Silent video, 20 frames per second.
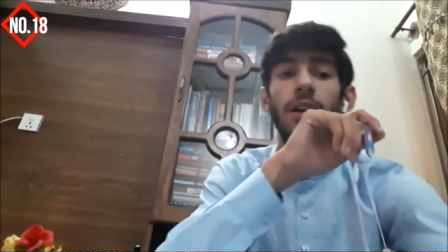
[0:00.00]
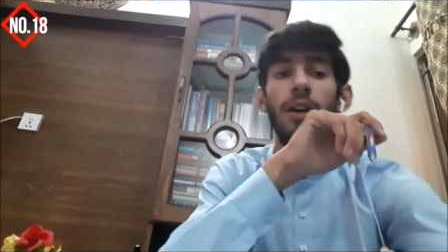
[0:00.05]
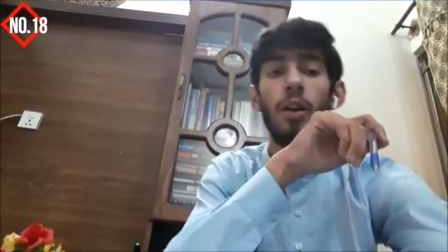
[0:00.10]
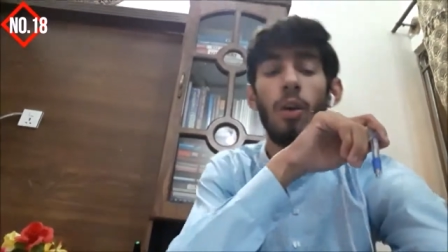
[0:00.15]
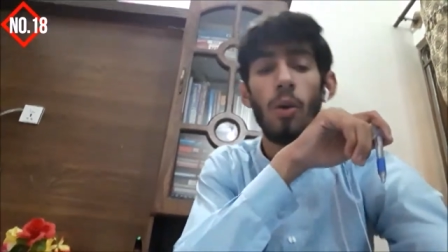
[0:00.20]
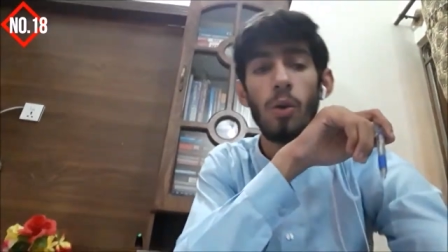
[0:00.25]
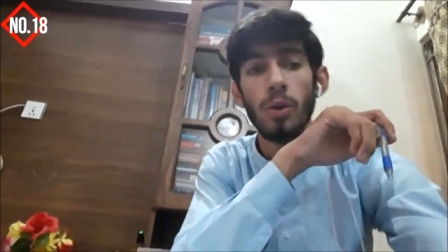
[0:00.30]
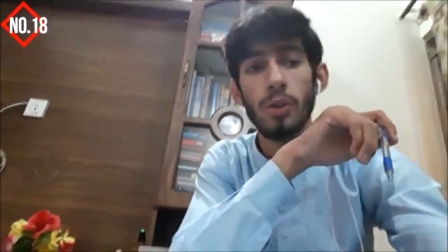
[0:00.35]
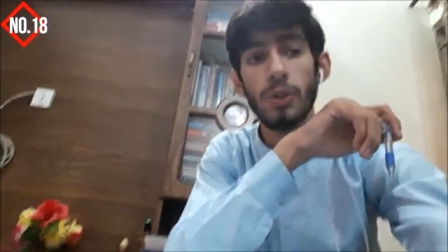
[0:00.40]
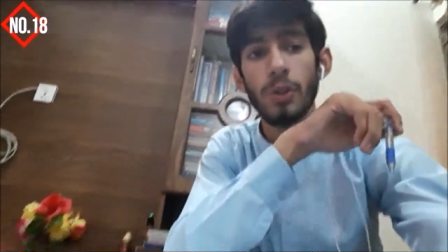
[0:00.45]

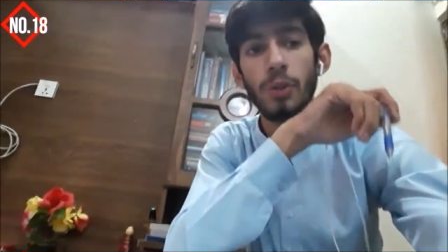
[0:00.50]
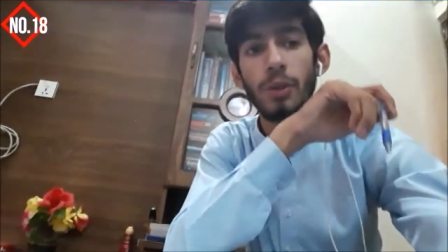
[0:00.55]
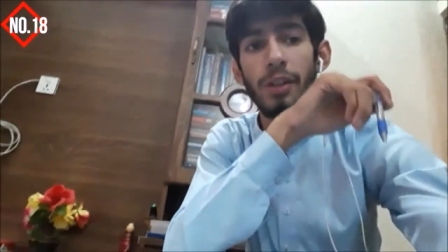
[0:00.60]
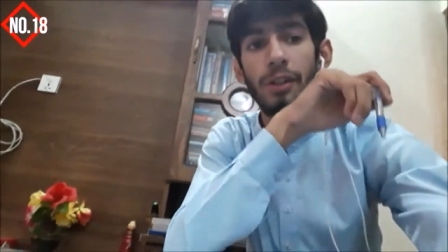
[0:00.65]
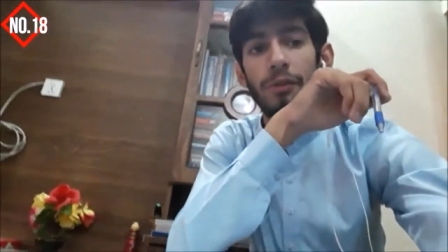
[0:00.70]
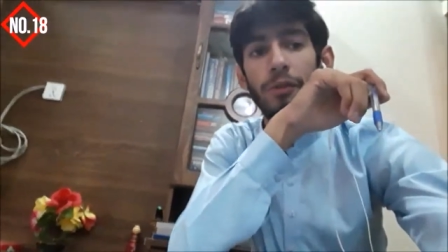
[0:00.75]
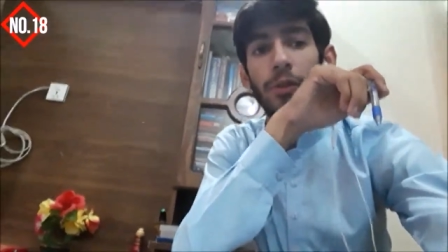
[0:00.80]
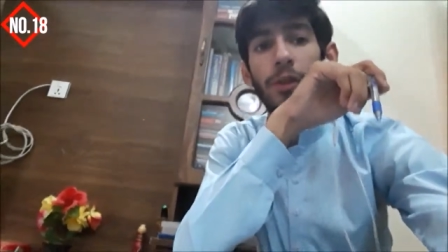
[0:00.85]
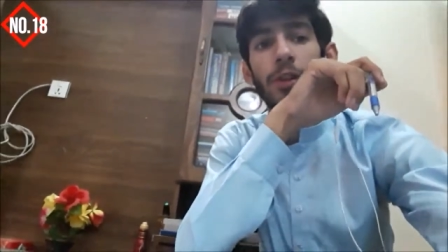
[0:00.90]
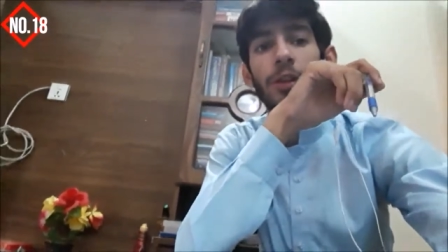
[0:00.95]
also
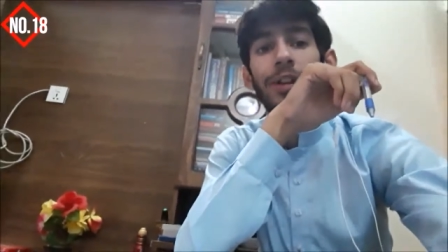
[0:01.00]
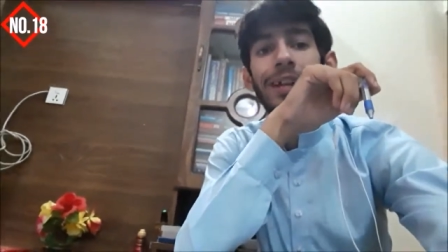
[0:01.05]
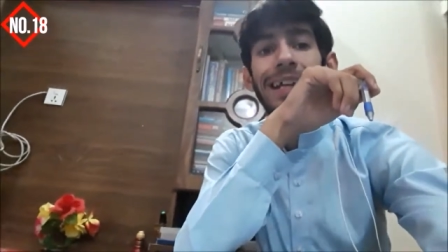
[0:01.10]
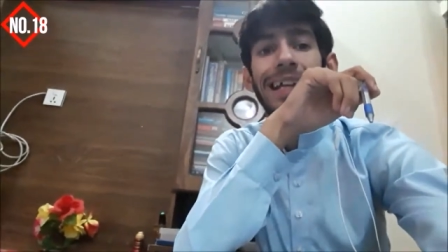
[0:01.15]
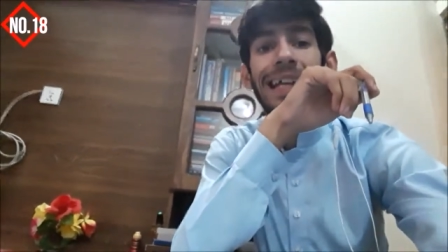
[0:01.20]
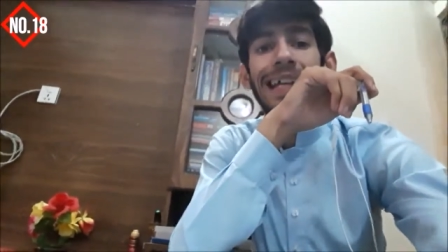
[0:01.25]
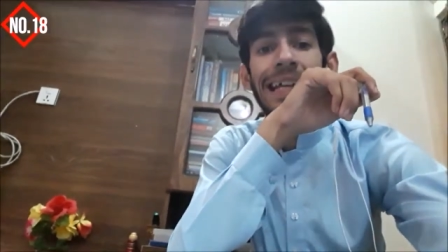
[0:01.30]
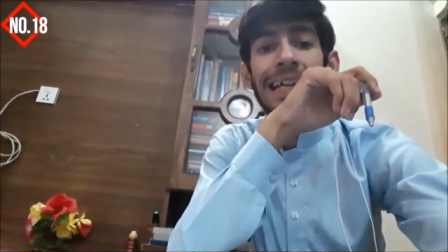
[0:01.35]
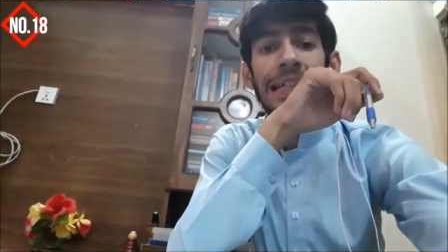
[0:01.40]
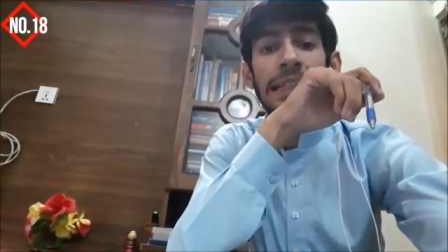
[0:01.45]
differ
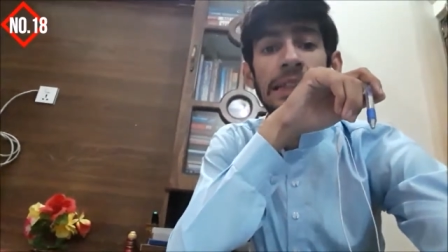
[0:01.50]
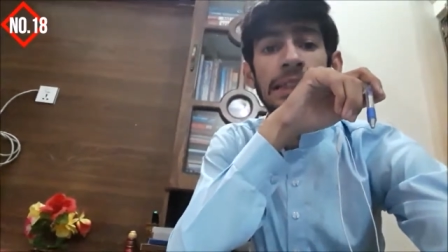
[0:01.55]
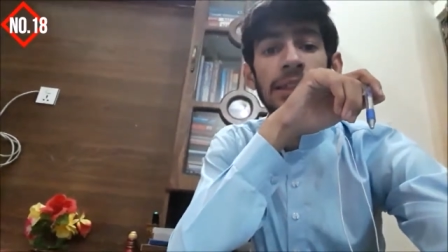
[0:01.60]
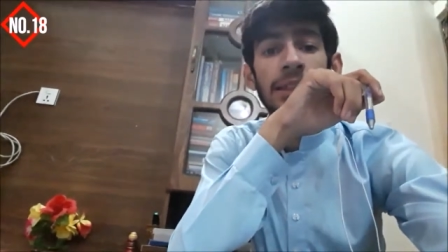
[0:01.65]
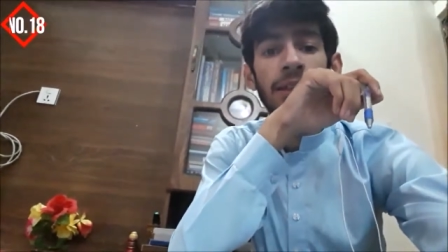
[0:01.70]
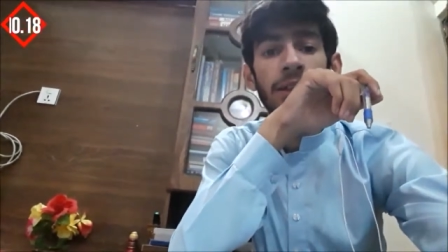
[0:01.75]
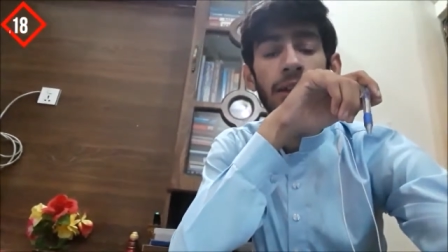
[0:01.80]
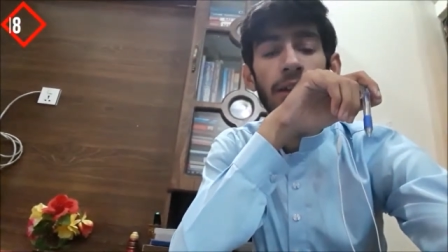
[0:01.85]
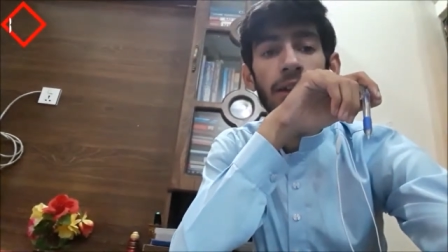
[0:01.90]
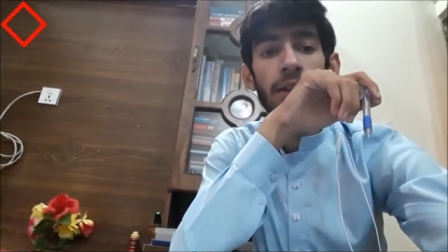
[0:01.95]
in
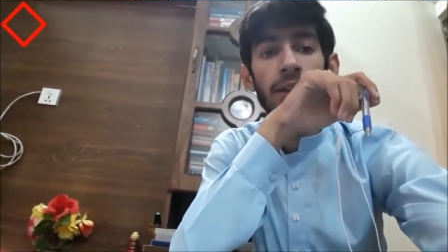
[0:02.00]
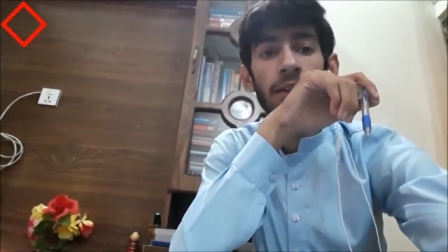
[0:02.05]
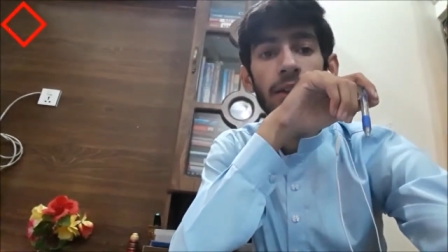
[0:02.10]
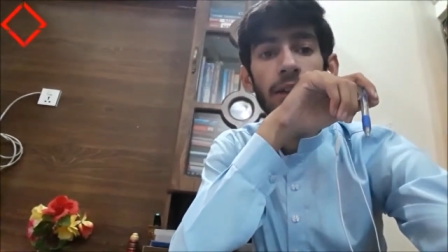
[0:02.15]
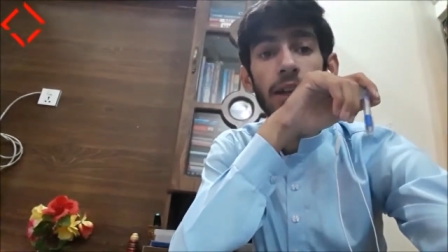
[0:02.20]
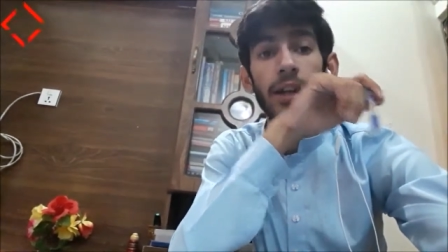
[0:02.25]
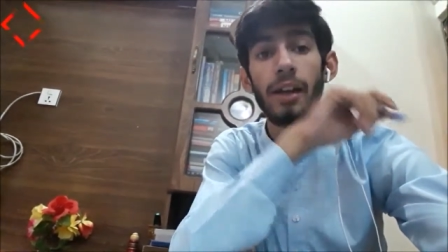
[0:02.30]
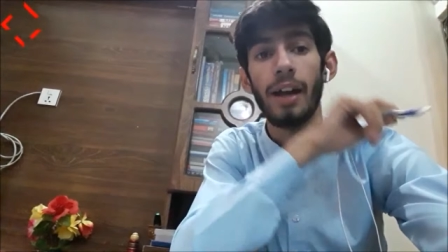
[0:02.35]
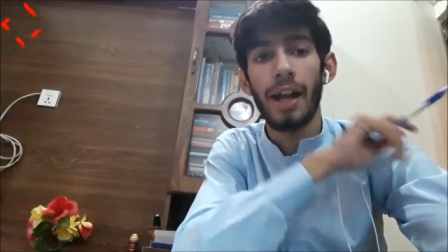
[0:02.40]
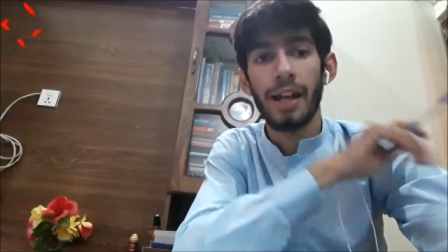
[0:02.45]

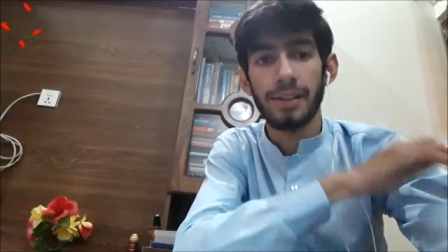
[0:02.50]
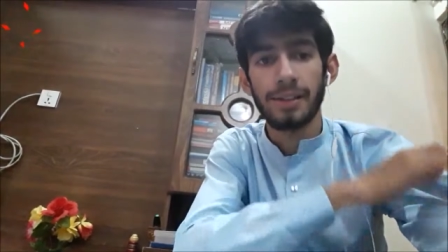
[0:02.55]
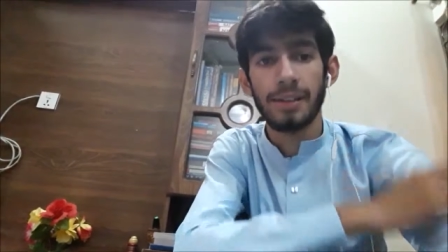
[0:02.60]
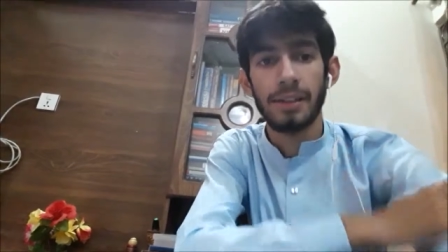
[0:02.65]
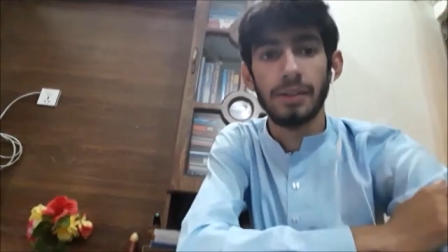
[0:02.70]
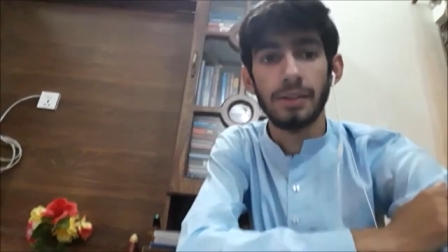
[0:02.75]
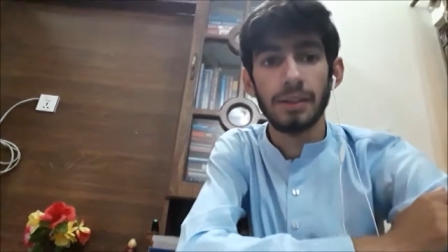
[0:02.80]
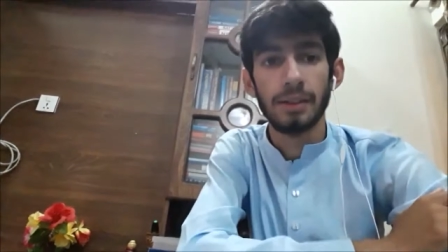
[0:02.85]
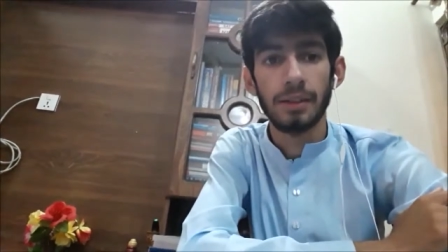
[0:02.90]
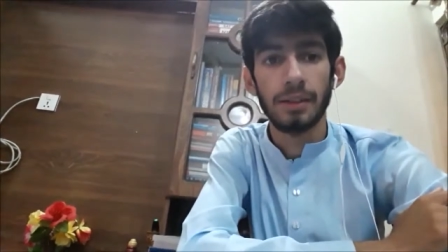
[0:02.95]
their accent.